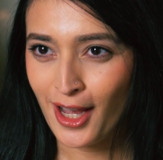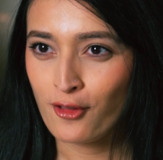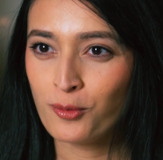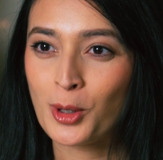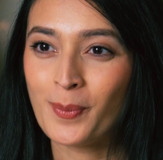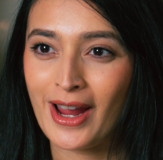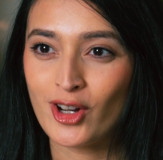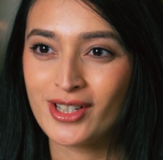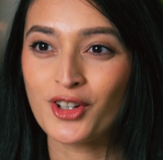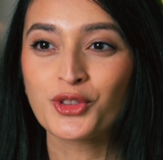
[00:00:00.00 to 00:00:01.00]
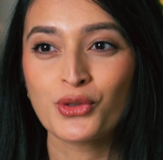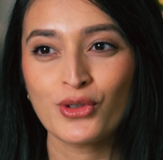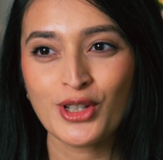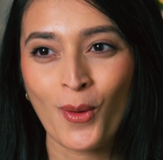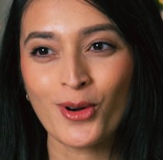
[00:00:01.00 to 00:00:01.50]
I've prepared a
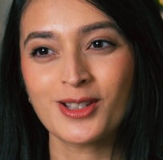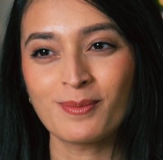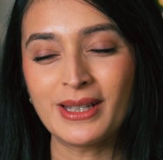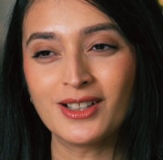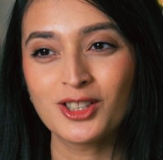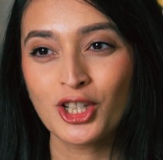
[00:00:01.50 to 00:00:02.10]
3-course meal